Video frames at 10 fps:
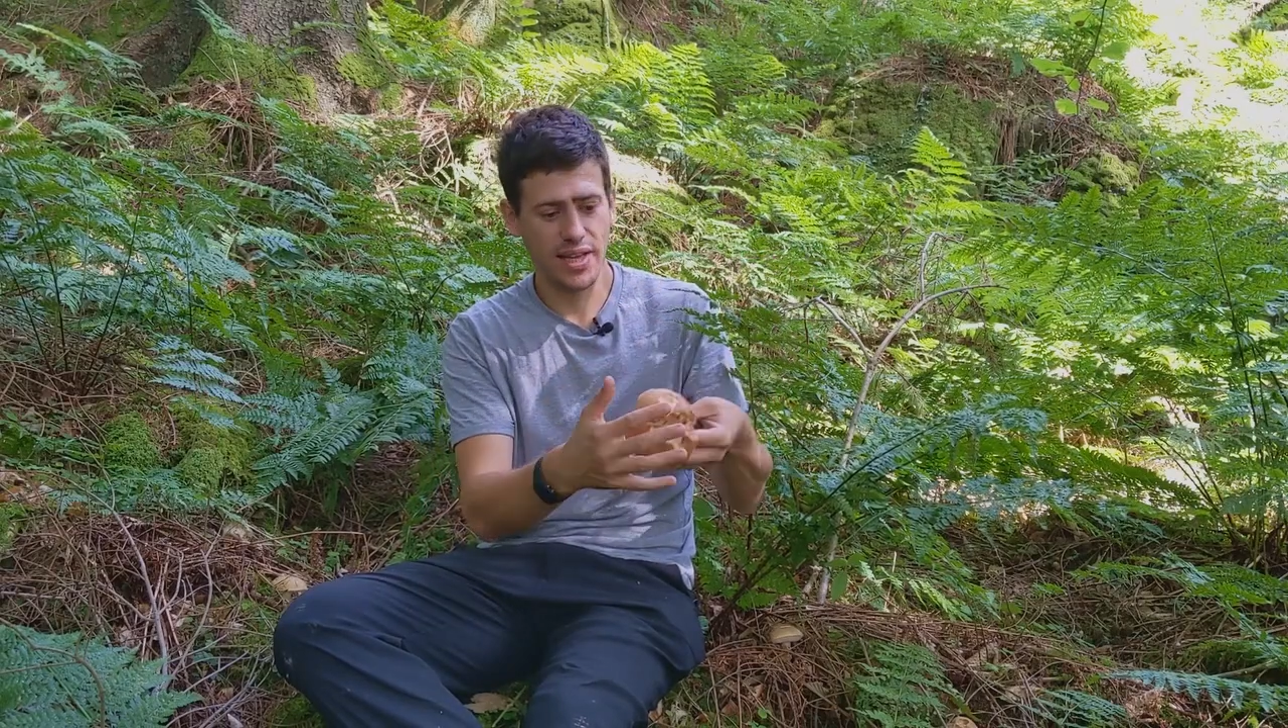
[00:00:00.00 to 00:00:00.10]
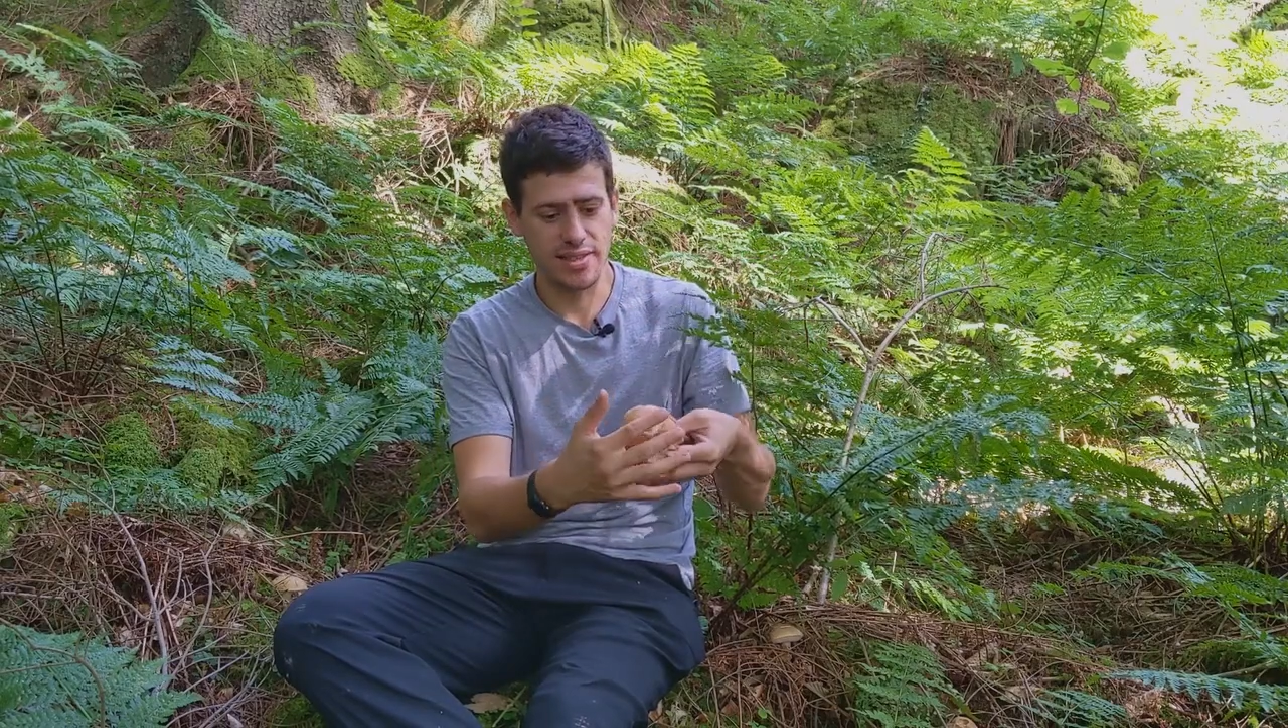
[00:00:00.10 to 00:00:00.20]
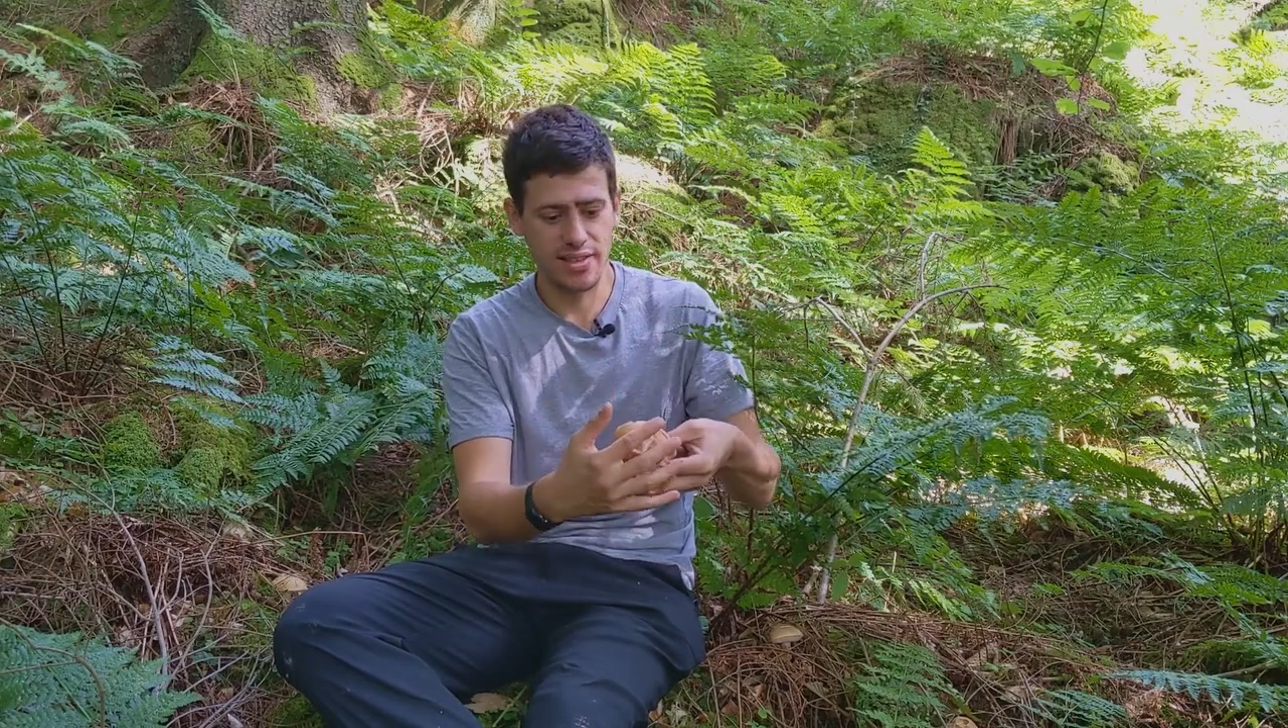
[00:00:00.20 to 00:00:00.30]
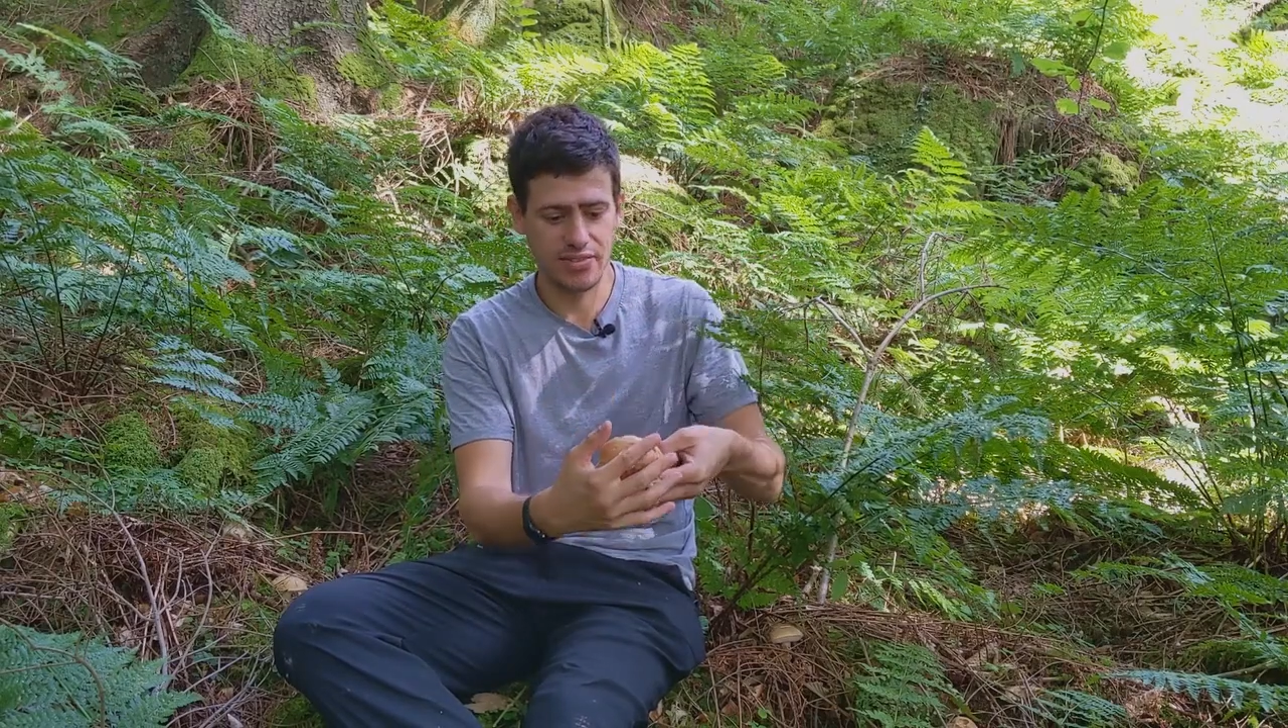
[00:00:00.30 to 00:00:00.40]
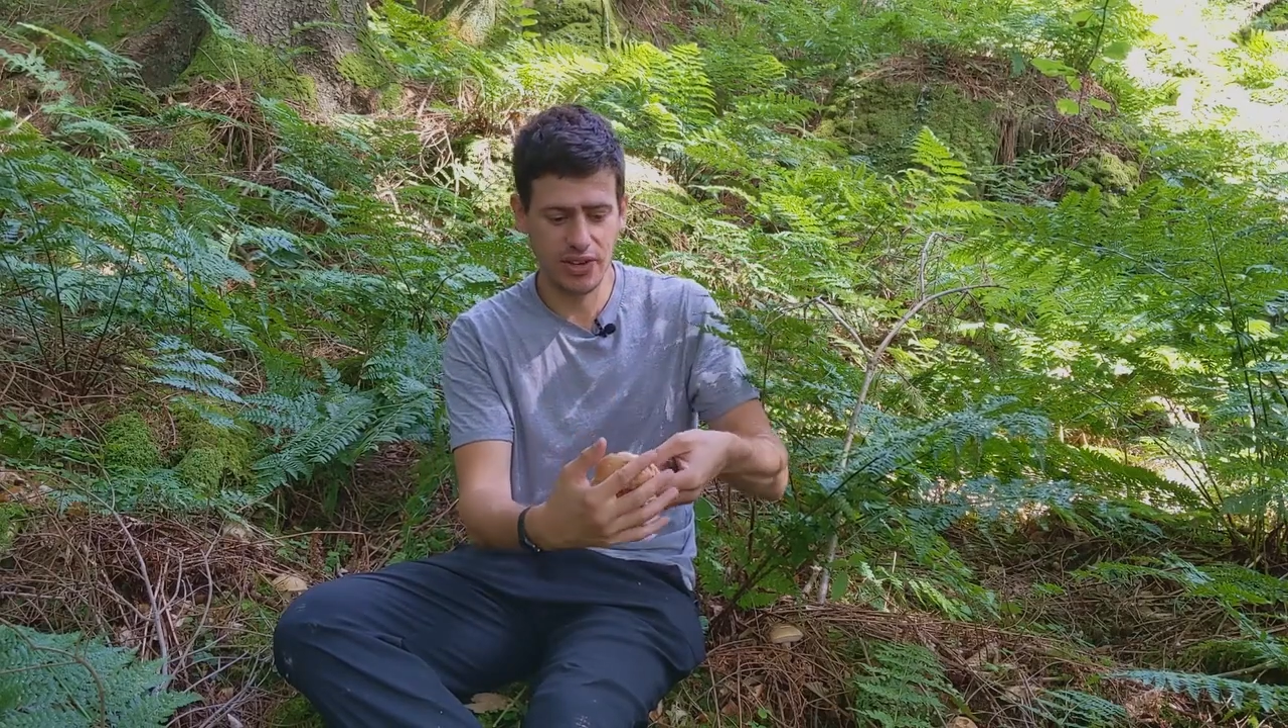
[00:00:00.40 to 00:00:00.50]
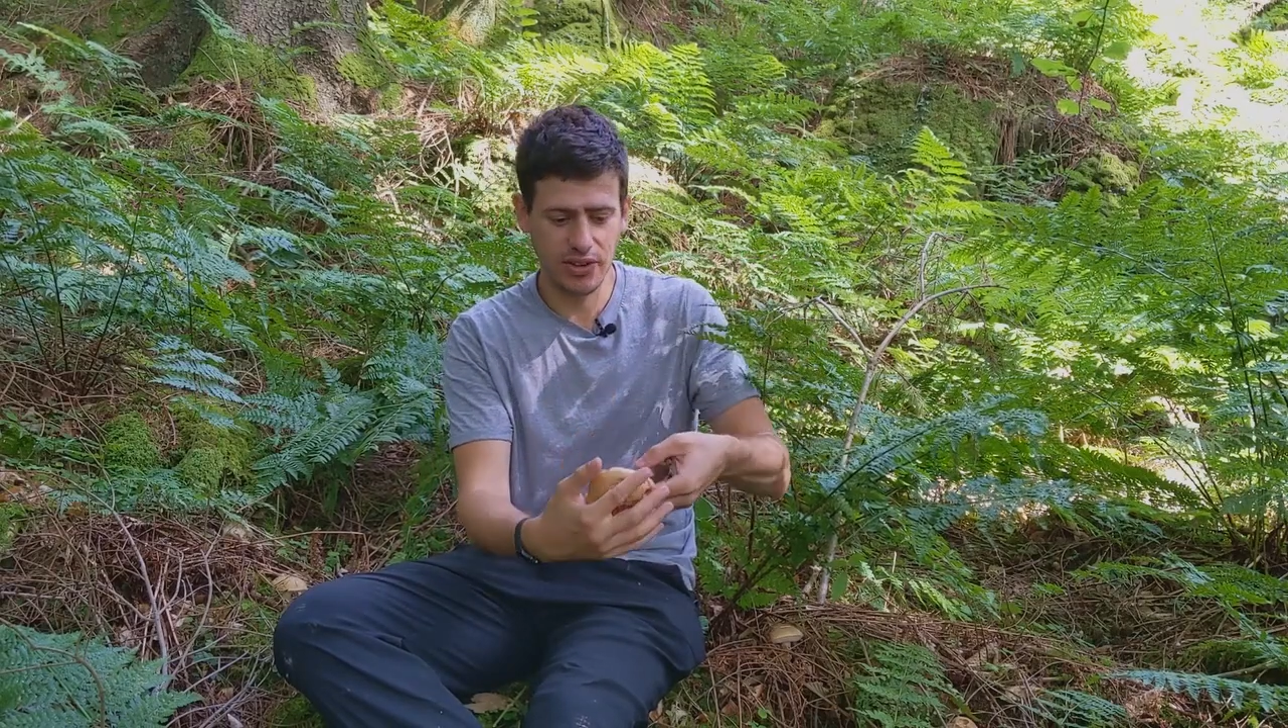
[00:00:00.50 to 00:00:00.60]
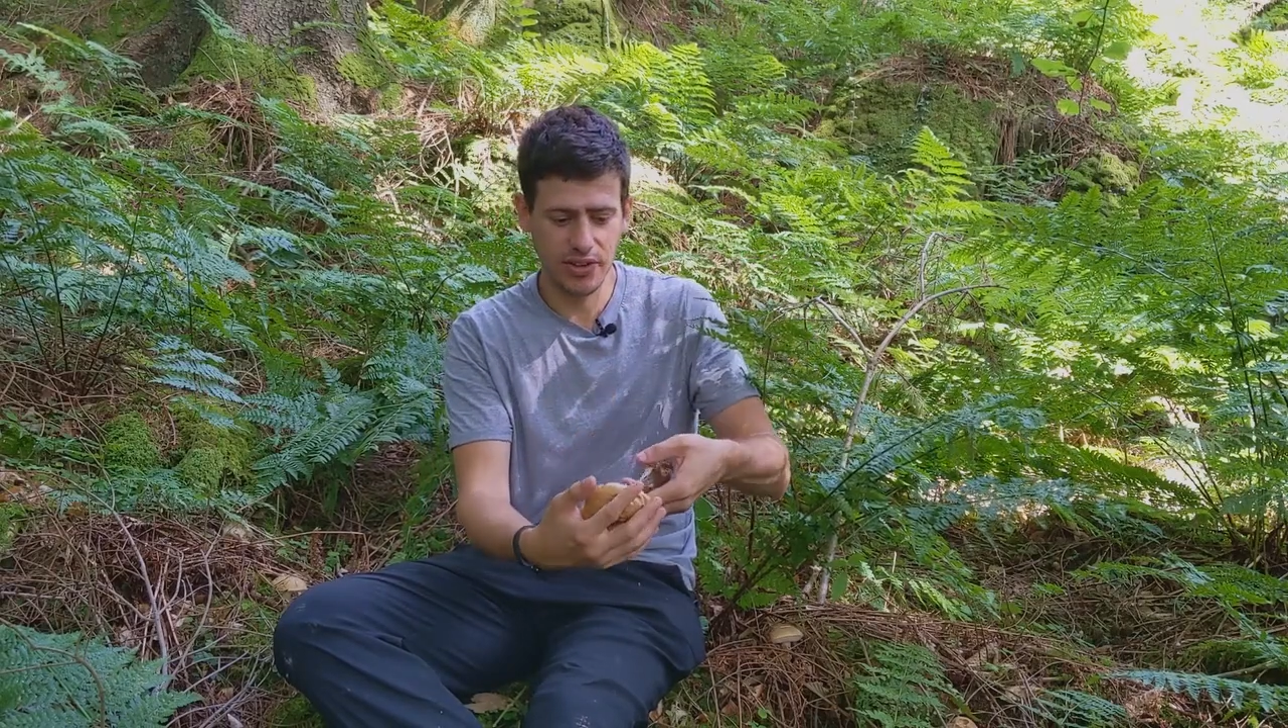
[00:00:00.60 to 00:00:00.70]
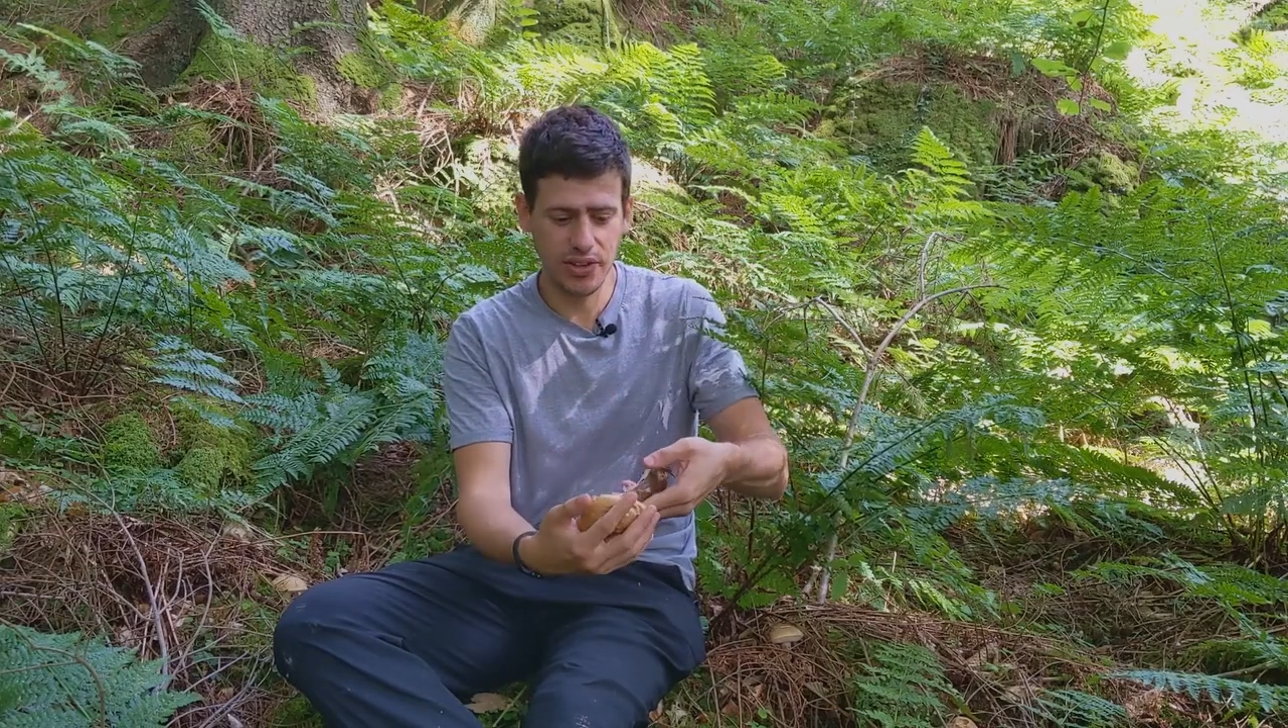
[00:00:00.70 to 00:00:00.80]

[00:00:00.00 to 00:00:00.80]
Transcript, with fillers: is that if you look on